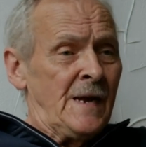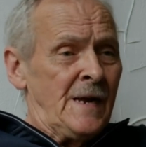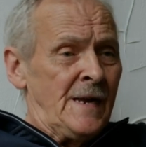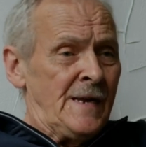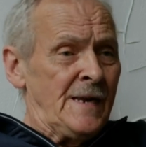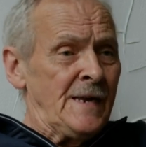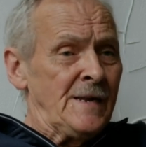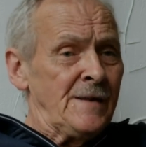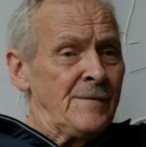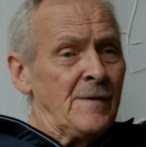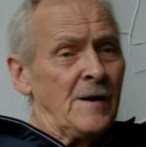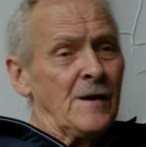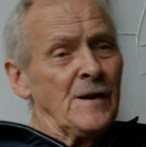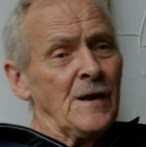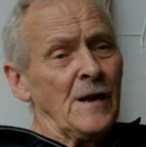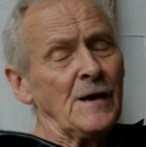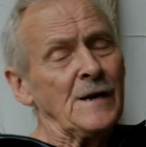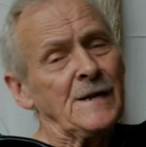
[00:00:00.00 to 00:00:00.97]
He
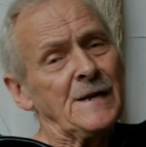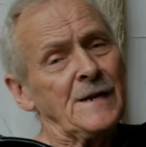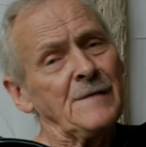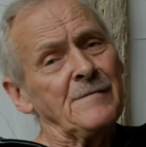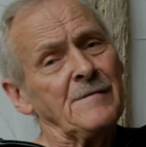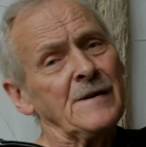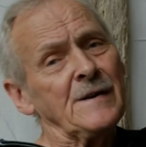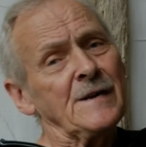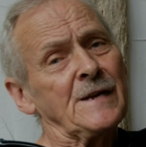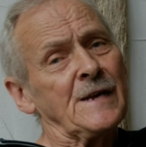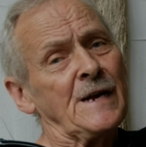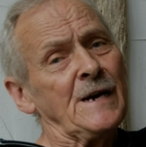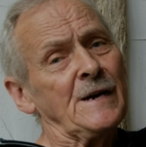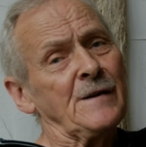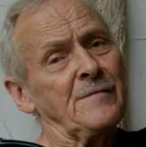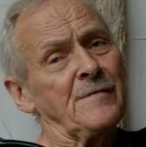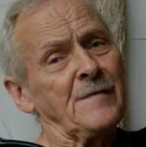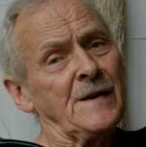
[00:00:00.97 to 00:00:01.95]
aligned it very
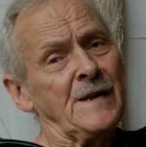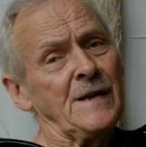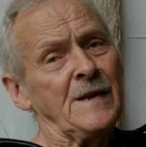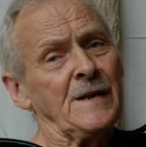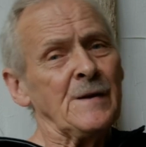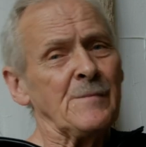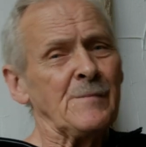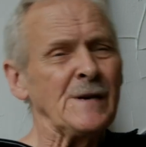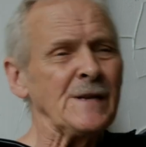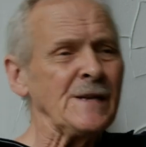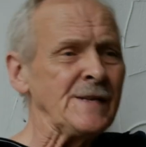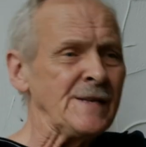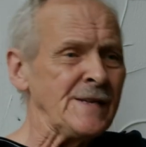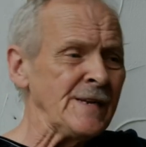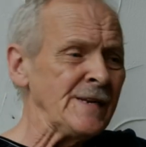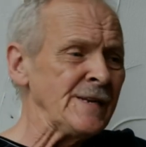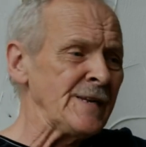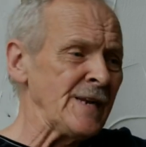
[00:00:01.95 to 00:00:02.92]
carefully, but he
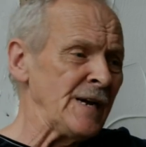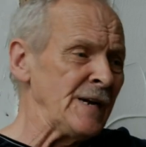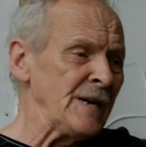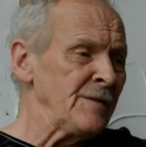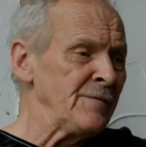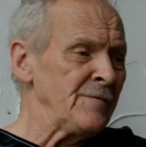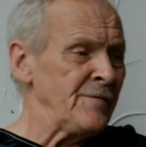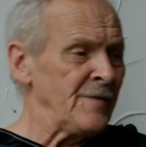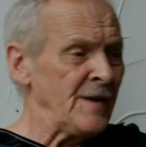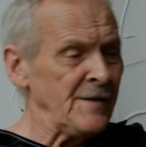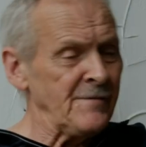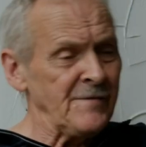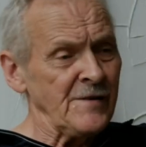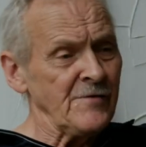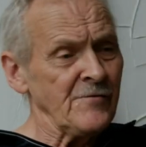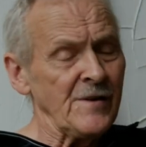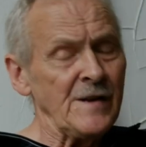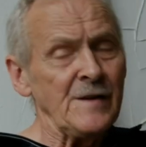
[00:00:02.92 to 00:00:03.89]
did have
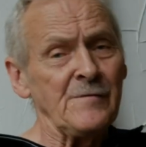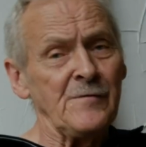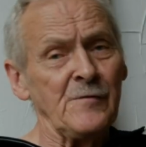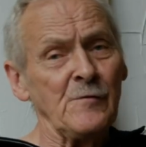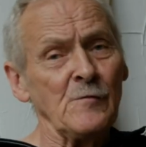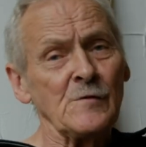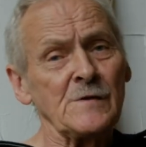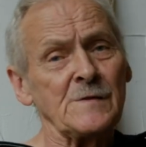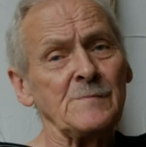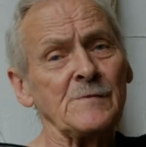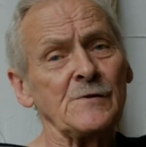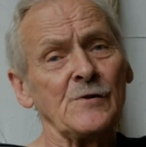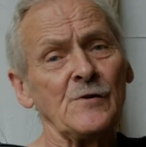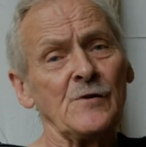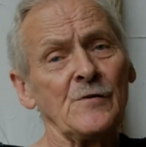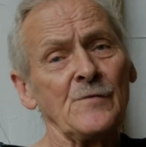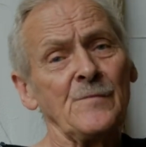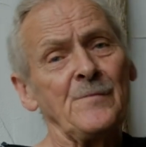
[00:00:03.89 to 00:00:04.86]
heavy reinforcement
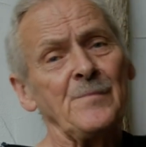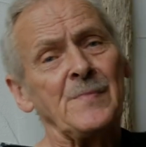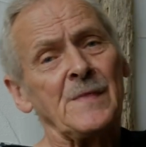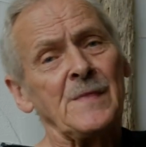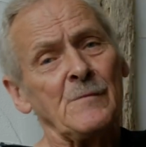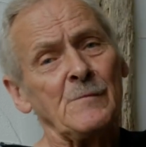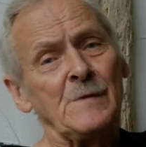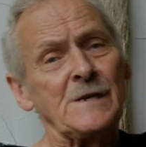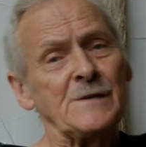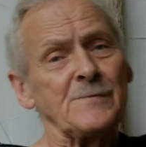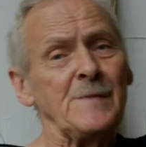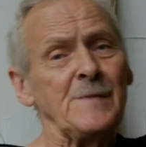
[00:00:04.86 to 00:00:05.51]
on, which